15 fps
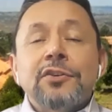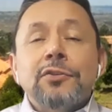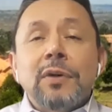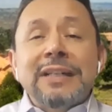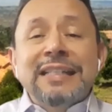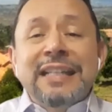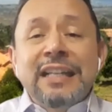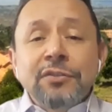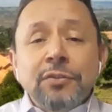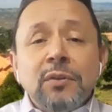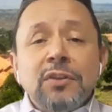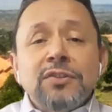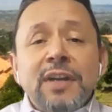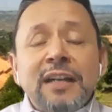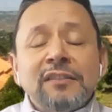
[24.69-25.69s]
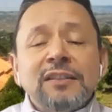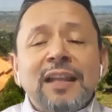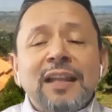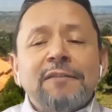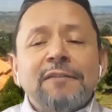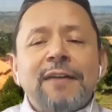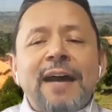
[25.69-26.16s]
traditional channels
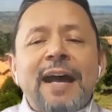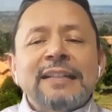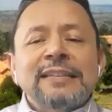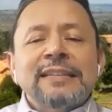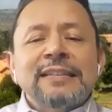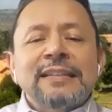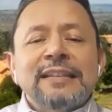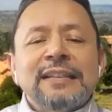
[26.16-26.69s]
like fax